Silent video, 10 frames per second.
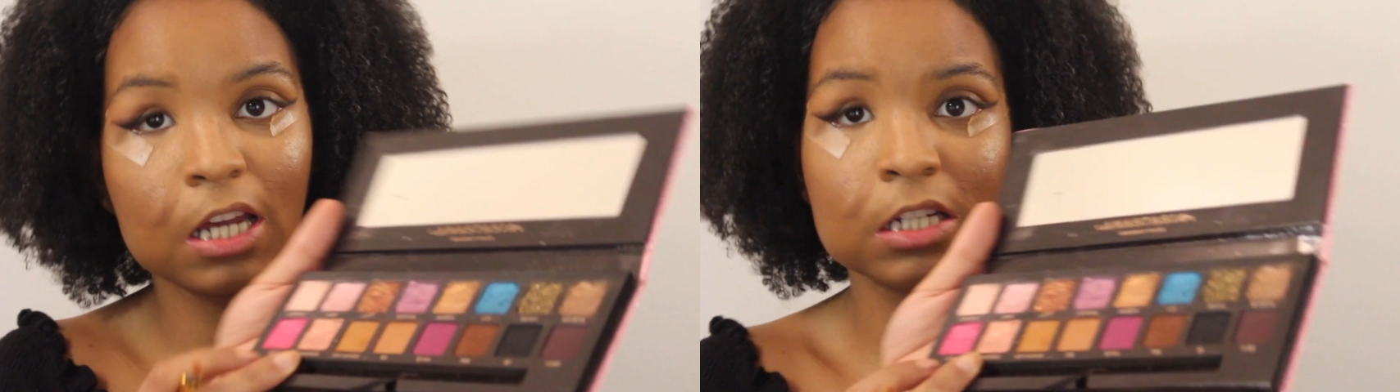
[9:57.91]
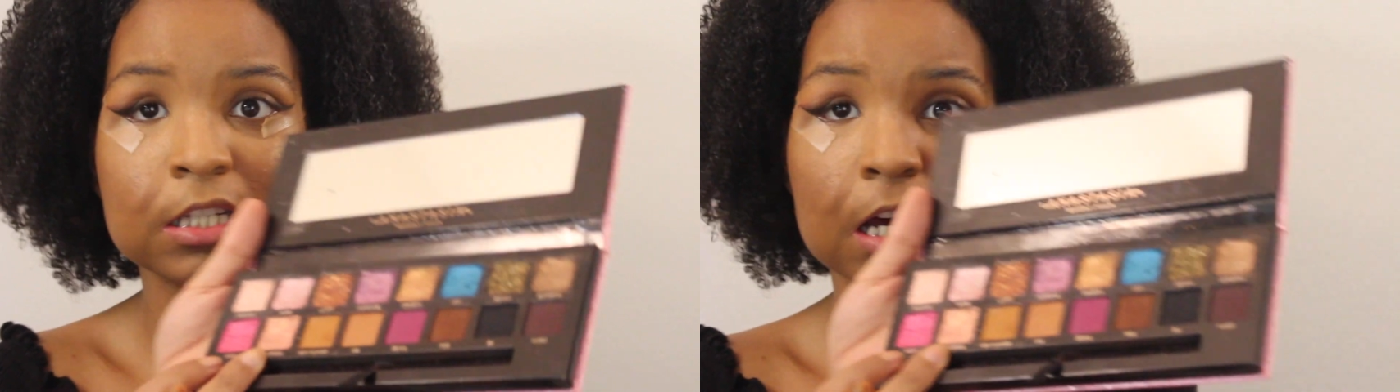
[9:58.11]

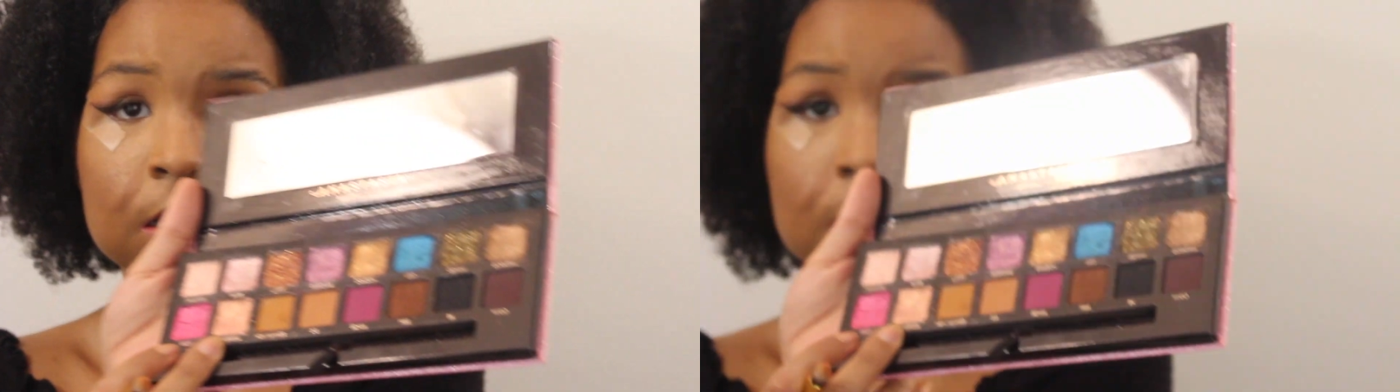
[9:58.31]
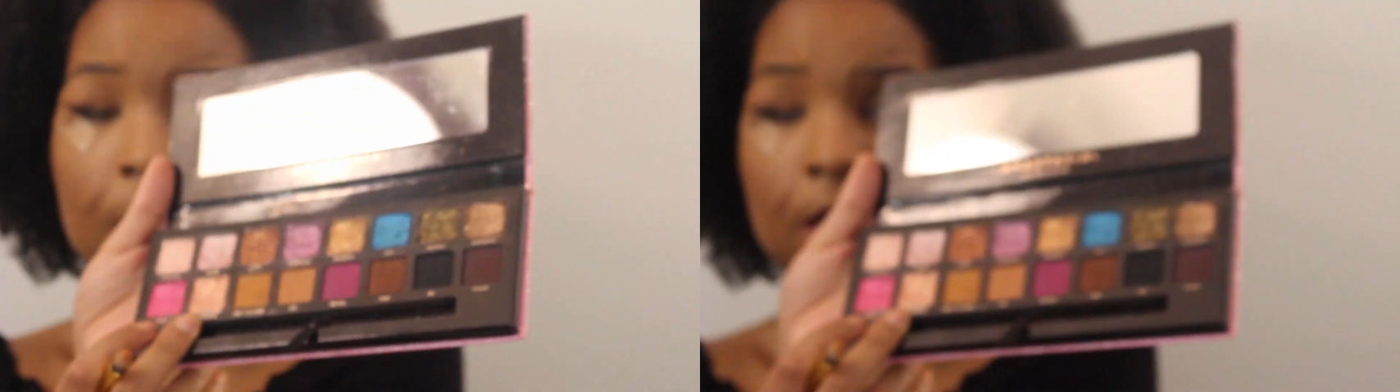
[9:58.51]

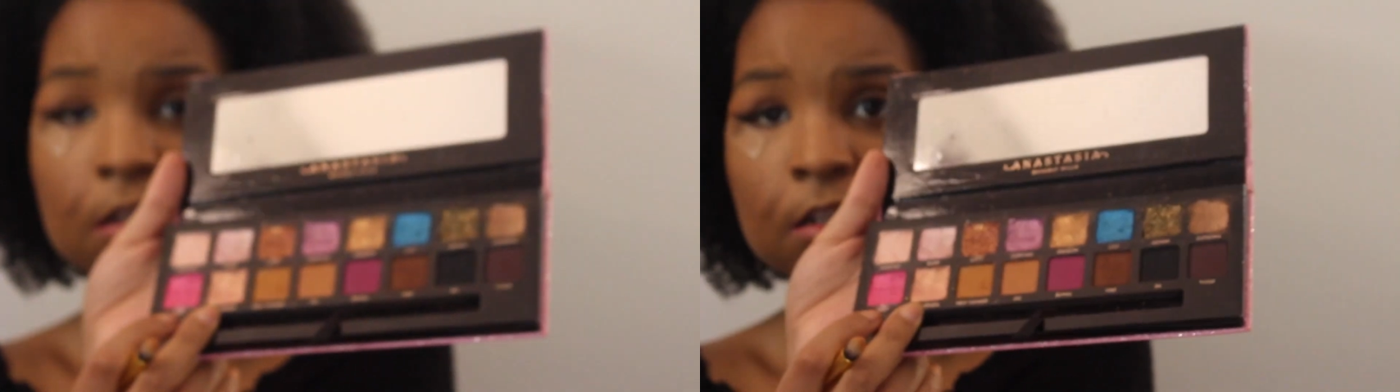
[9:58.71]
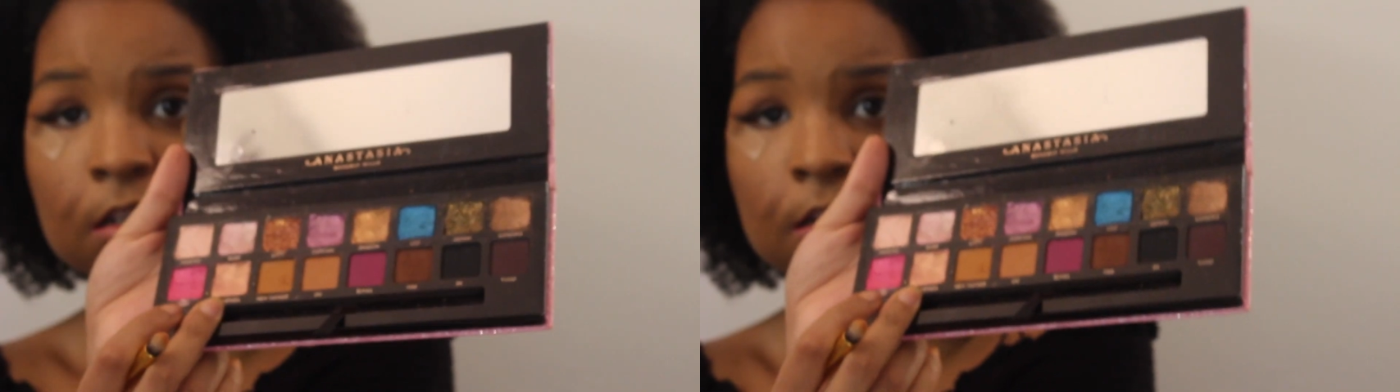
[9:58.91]
Anastasia
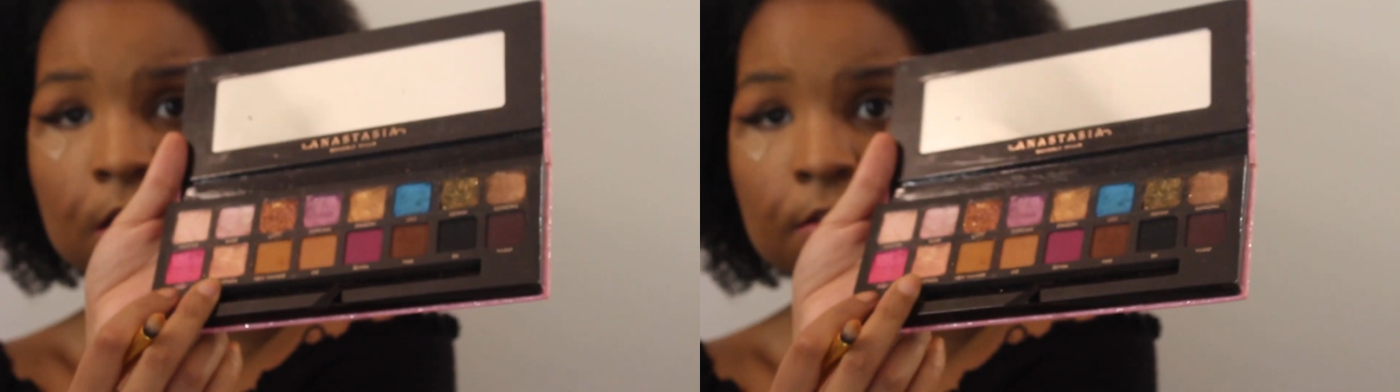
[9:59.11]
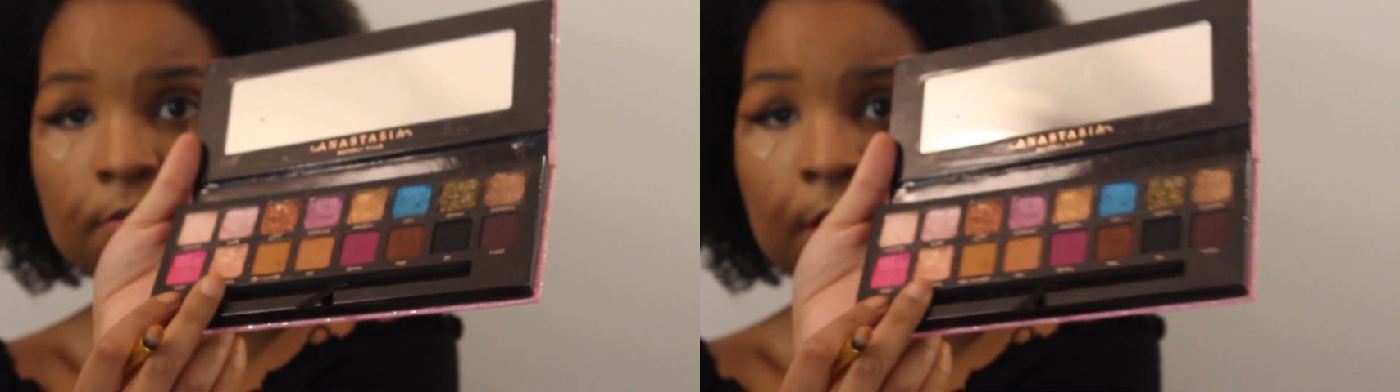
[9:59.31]

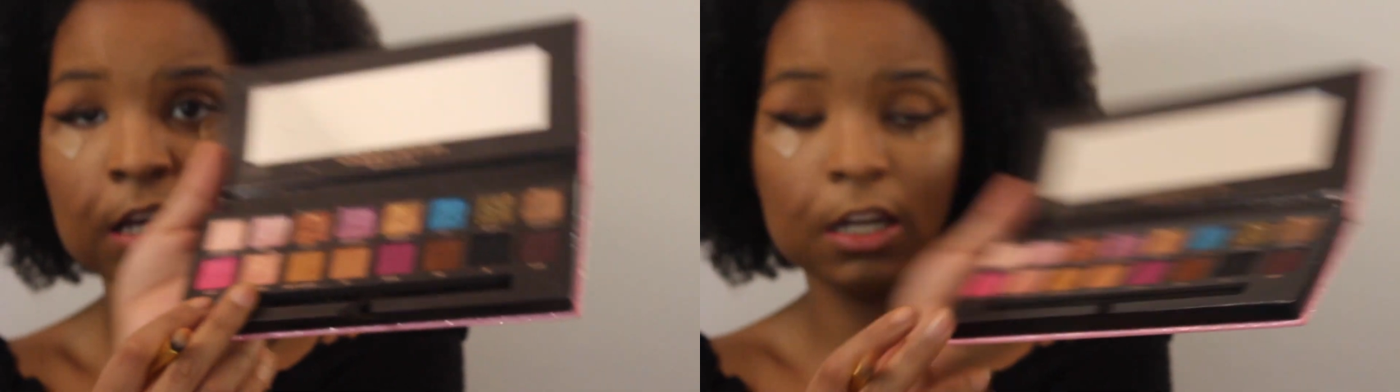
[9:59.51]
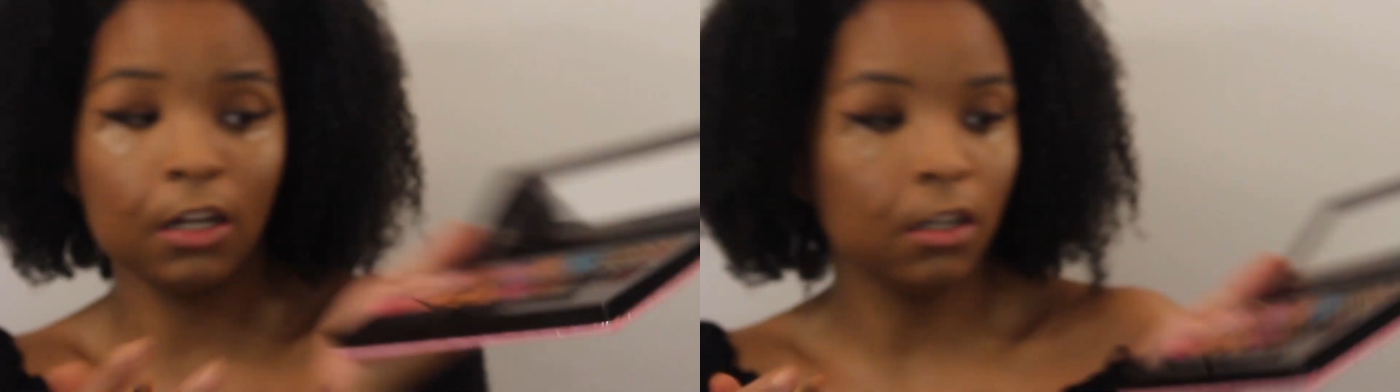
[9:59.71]

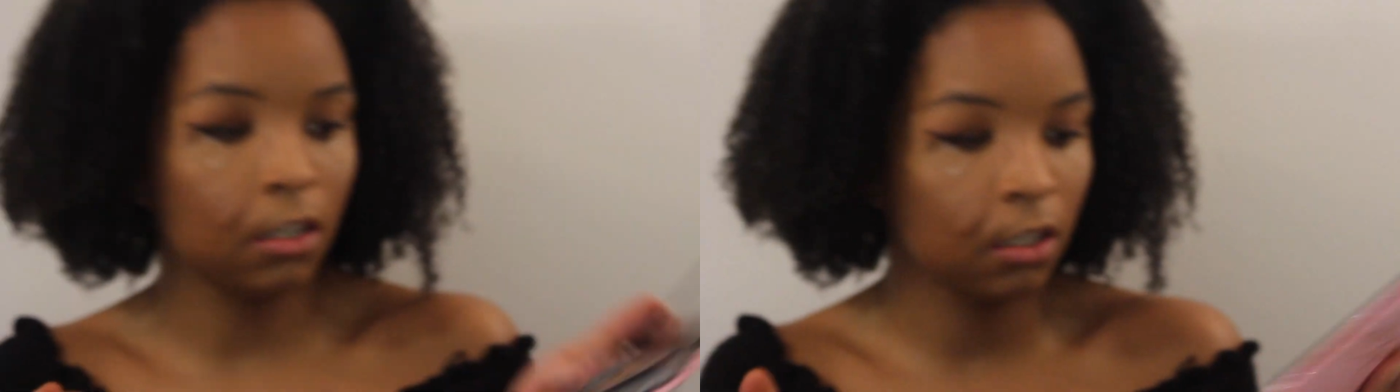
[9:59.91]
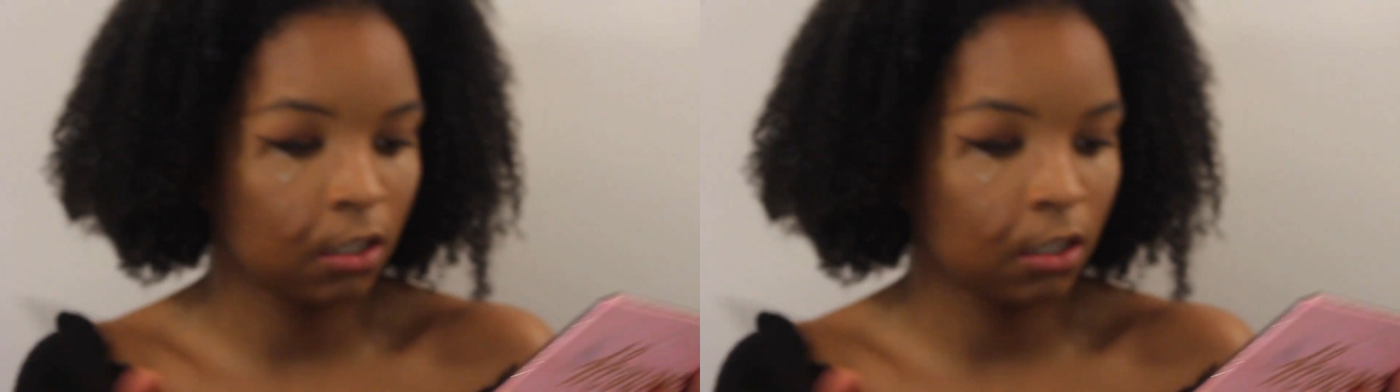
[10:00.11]
right here